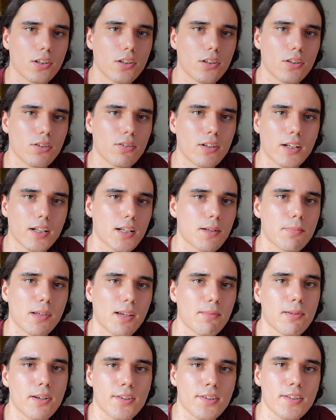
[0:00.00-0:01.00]
you're not going to be
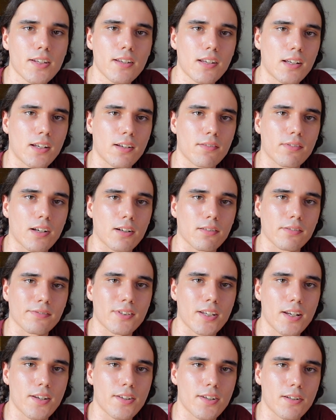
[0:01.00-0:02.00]
able to see any of that with
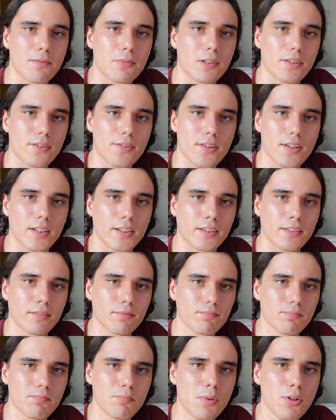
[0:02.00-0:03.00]
Tastyworks.
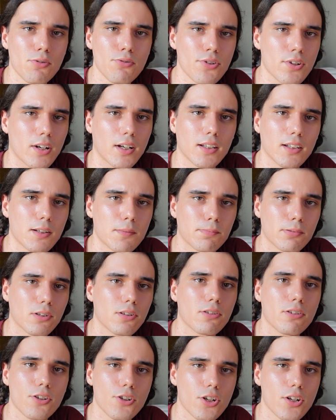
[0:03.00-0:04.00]
Like most other
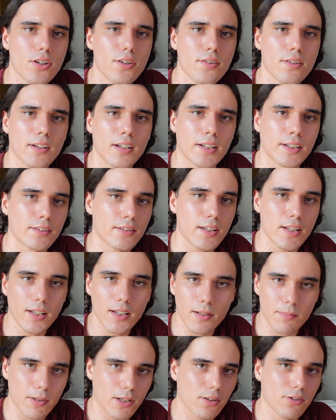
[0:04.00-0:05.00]
brokerages like TD
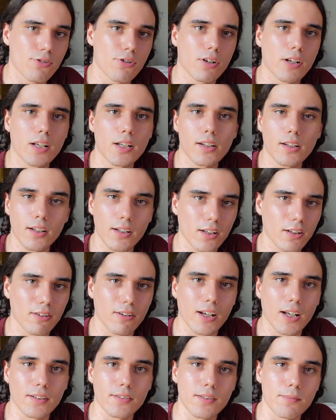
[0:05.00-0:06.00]
Ameritrade and
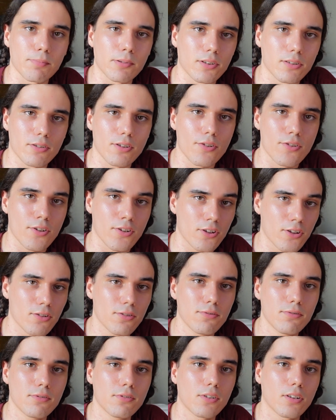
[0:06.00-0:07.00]
Interactive Brokers
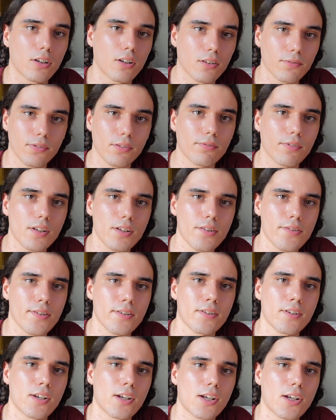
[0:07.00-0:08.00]
do offer
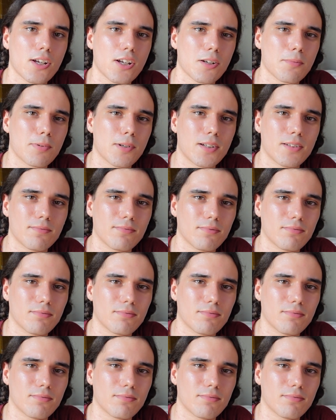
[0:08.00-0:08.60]
this, but